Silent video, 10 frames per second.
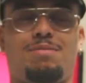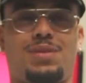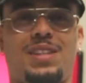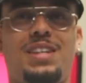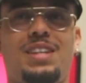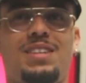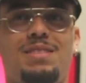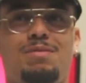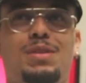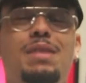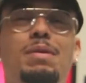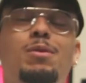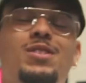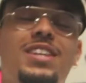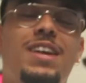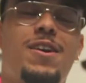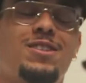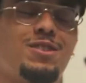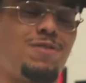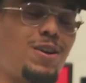Plenty of people said they were
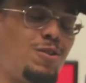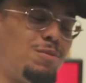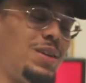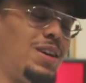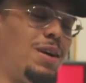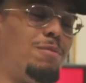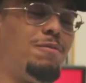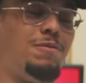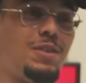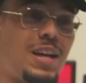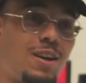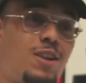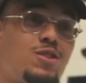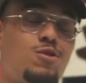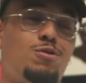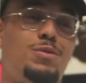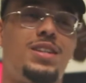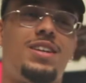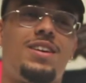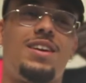actually following me on social
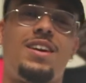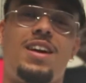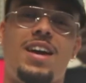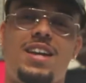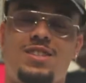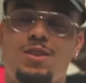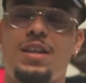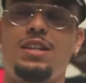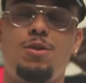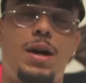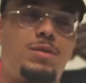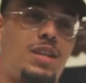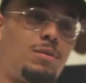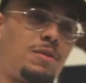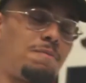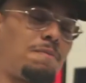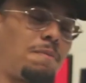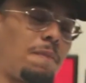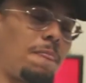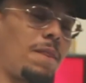media, and so they knew I was coming.
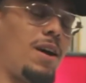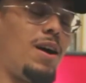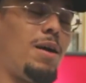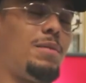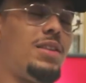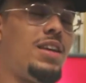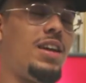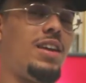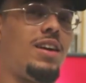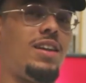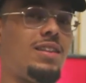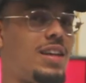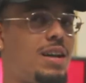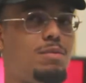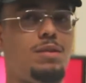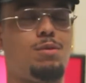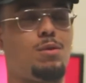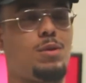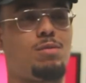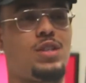And then a lot of people
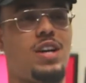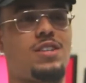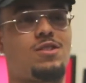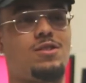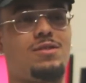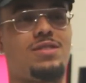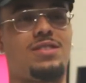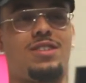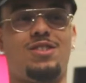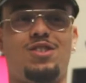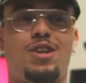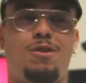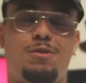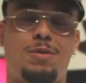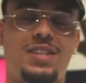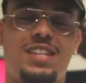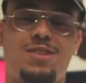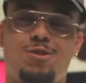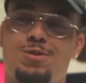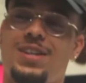were pretty hostile because the way
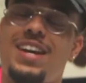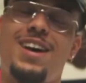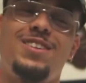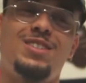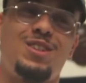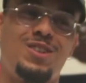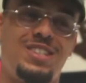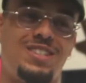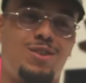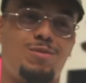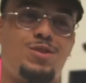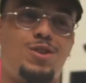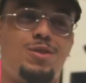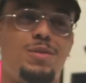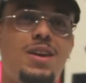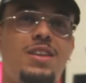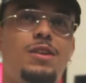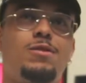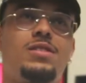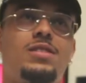schedules work out, you can only dorm storm.
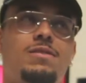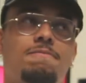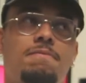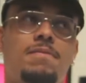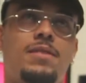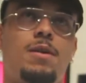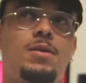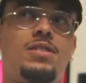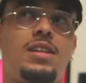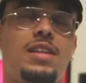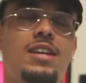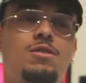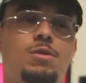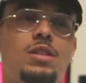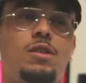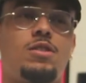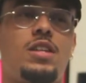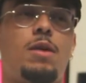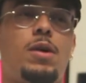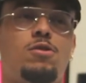I want to say last week there was a
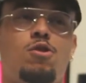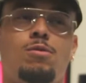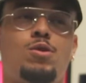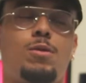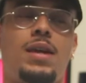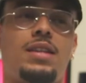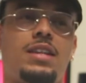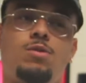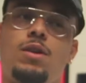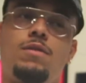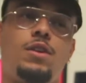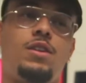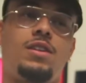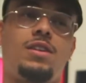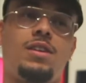night where I was dorm storming at like 12:30,